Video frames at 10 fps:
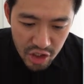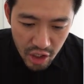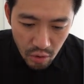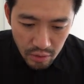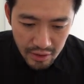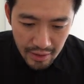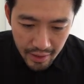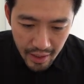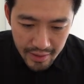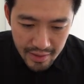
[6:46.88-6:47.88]
shareholders
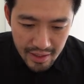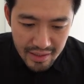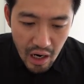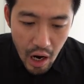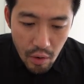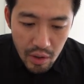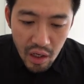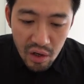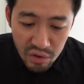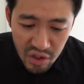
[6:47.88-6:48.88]
letter, it says, our
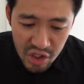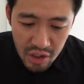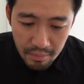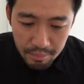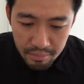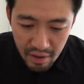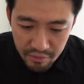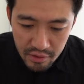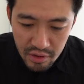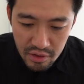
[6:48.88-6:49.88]
acquisition
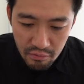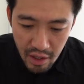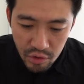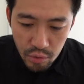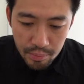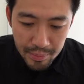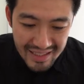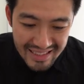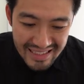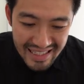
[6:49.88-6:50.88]
preferences run toward
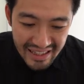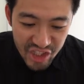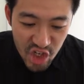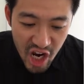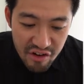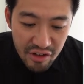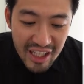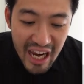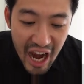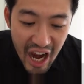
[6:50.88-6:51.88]
businesses that
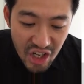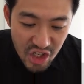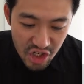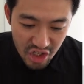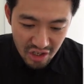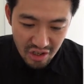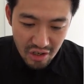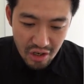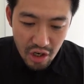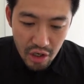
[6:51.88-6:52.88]
generate cash,
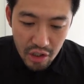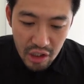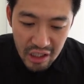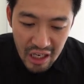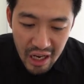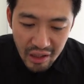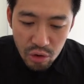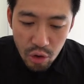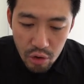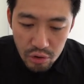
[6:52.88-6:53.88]

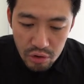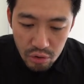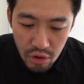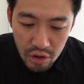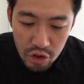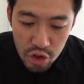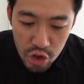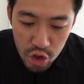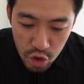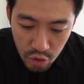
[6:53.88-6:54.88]
not those to
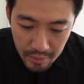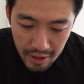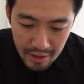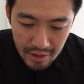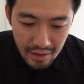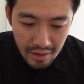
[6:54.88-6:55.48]
consume it.